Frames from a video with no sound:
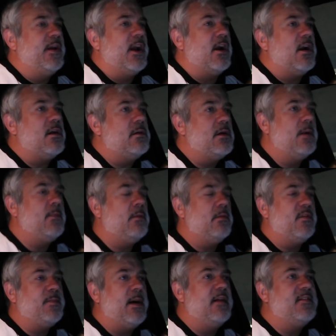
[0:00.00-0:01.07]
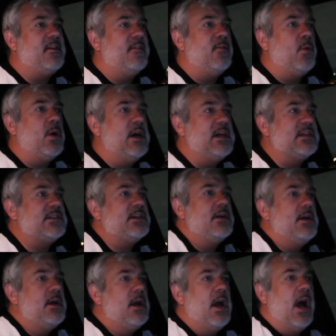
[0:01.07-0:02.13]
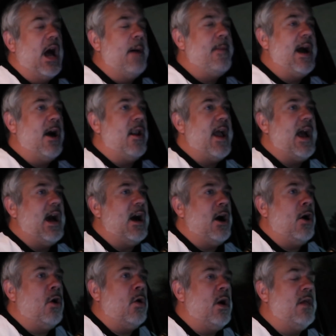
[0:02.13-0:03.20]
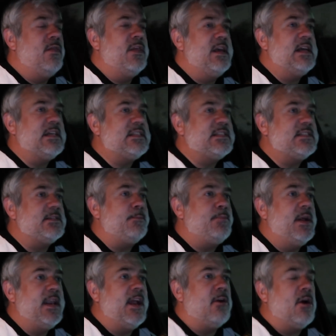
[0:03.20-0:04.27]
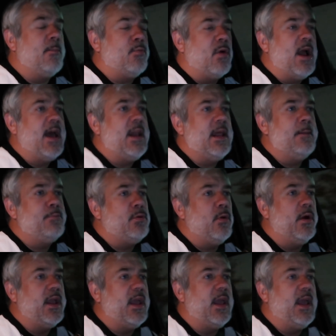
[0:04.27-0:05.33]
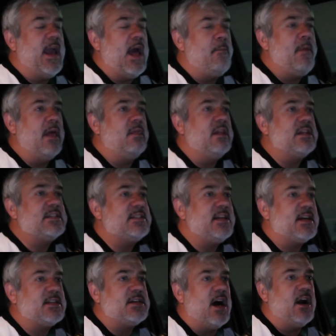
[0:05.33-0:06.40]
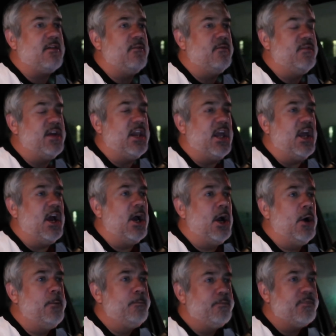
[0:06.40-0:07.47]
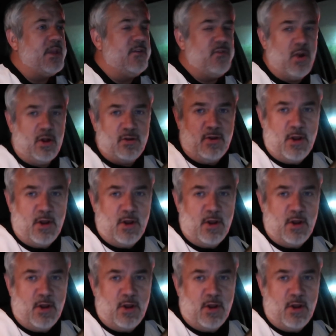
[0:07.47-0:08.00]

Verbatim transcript: there. I'm almost positive it was about how this Panera Bread employee had made this TikTok video. If you